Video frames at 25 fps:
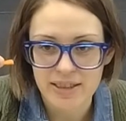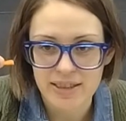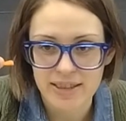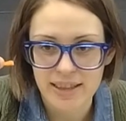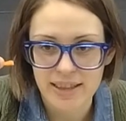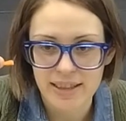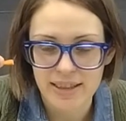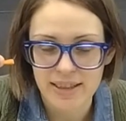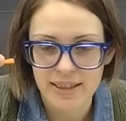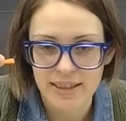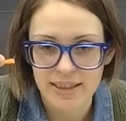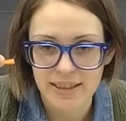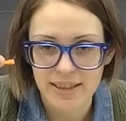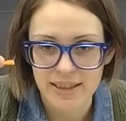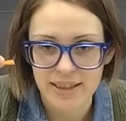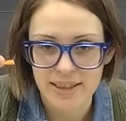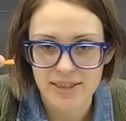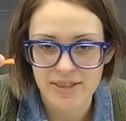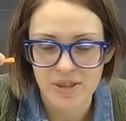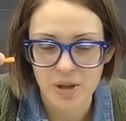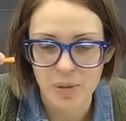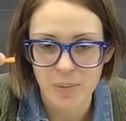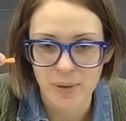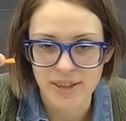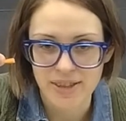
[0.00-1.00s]
like a
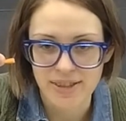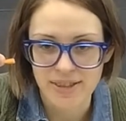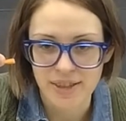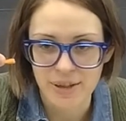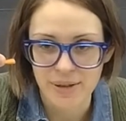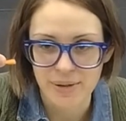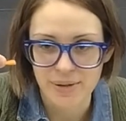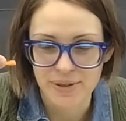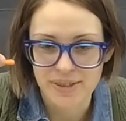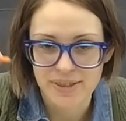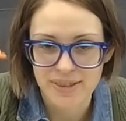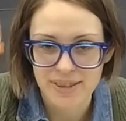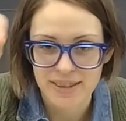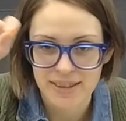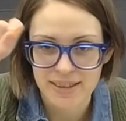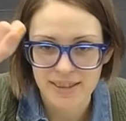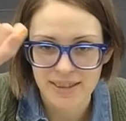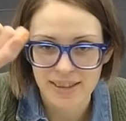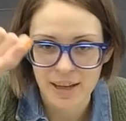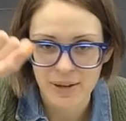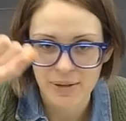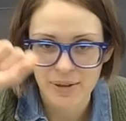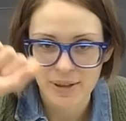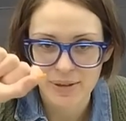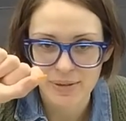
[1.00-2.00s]
snowman's nose. Look
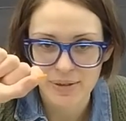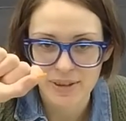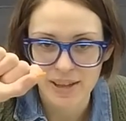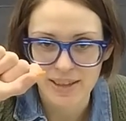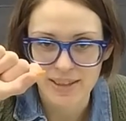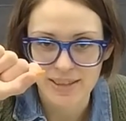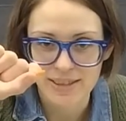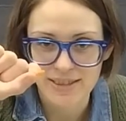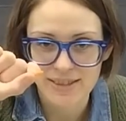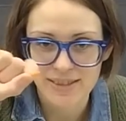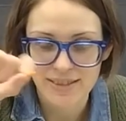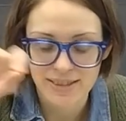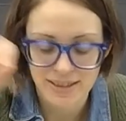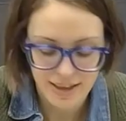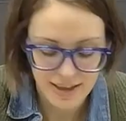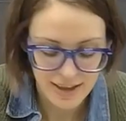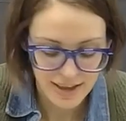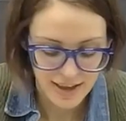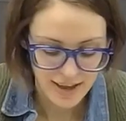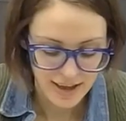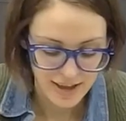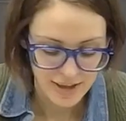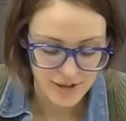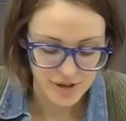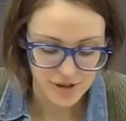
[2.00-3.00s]
how cute that is.
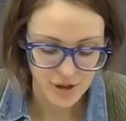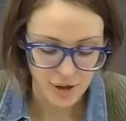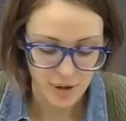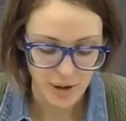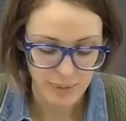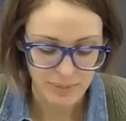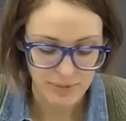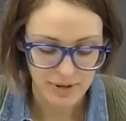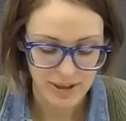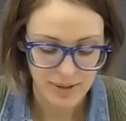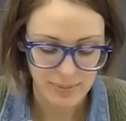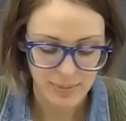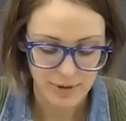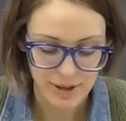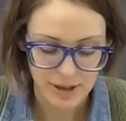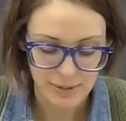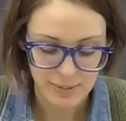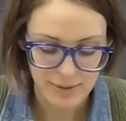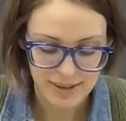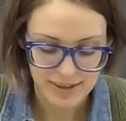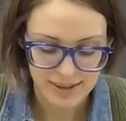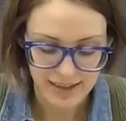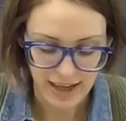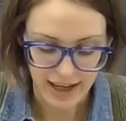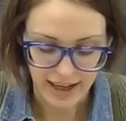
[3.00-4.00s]
So I'm gonna put him
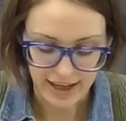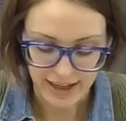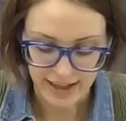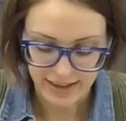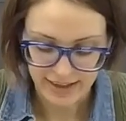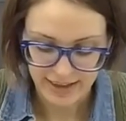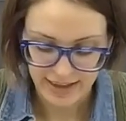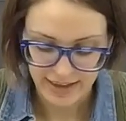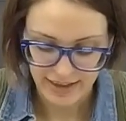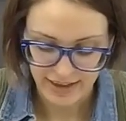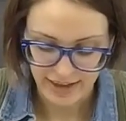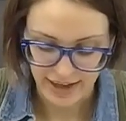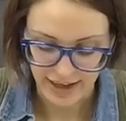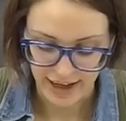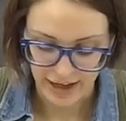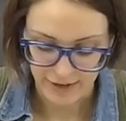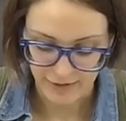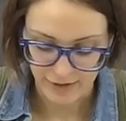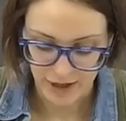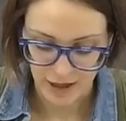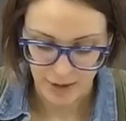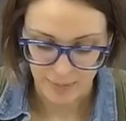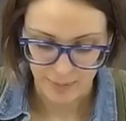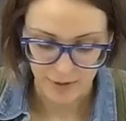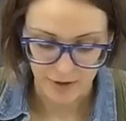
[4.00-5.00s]
aside, and then I have
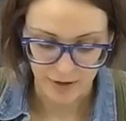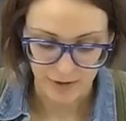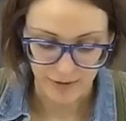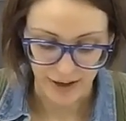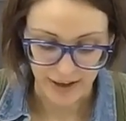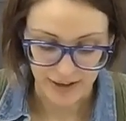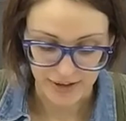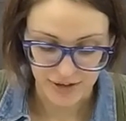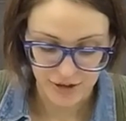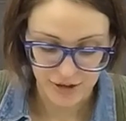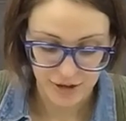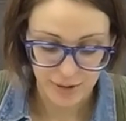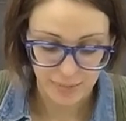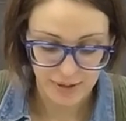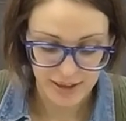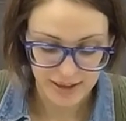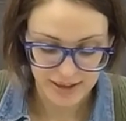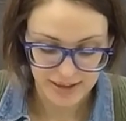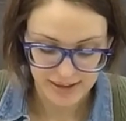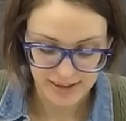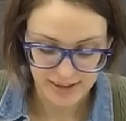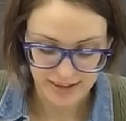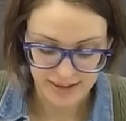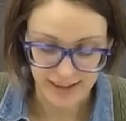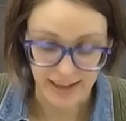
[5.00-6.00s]
a couple of extra
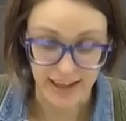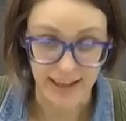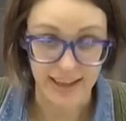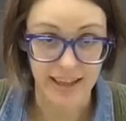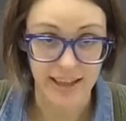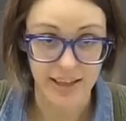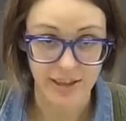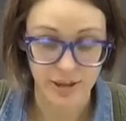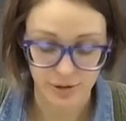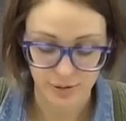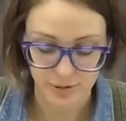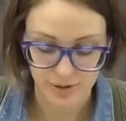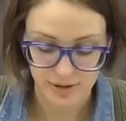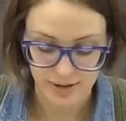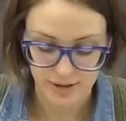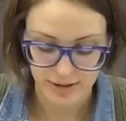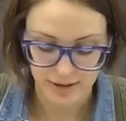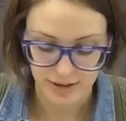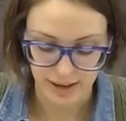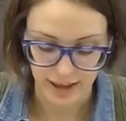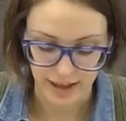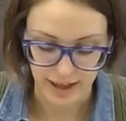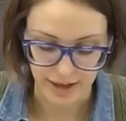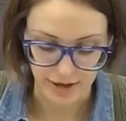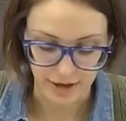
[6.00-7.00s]
pieces that I can use
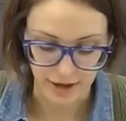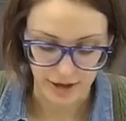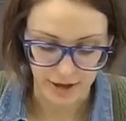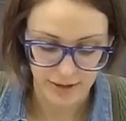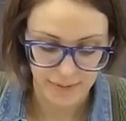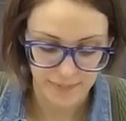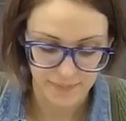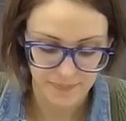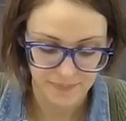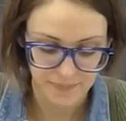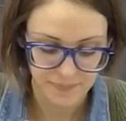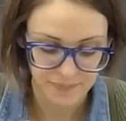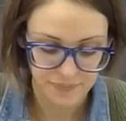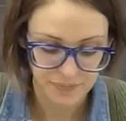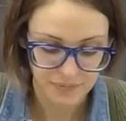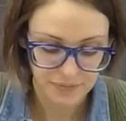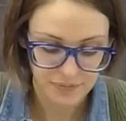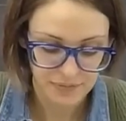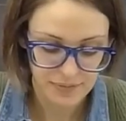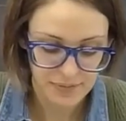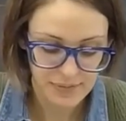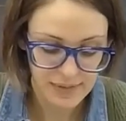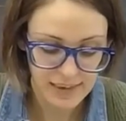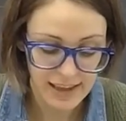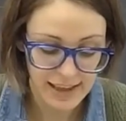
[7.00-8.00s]
later
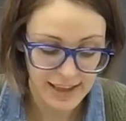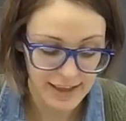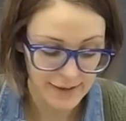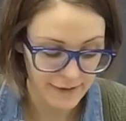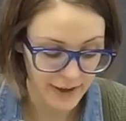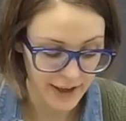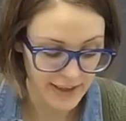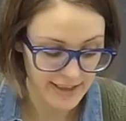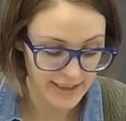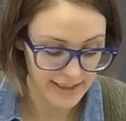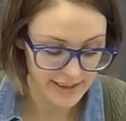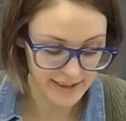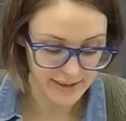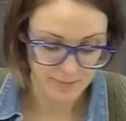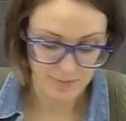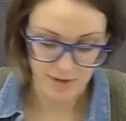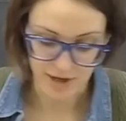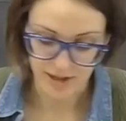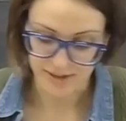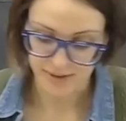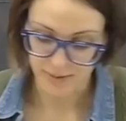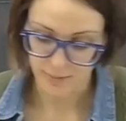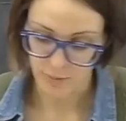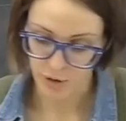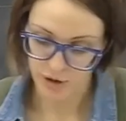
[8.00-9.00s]
if I need to
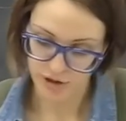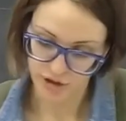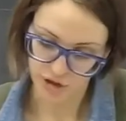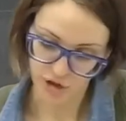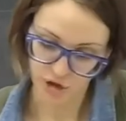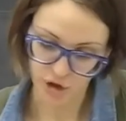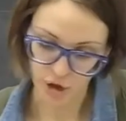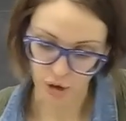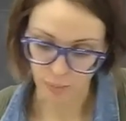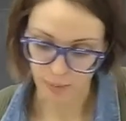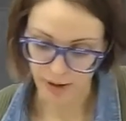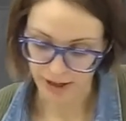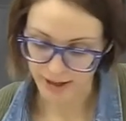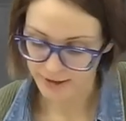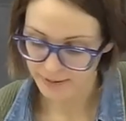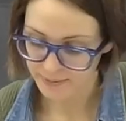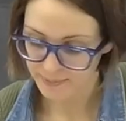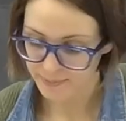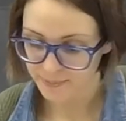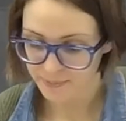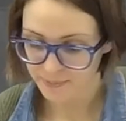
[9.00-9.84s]
make some more snowmen.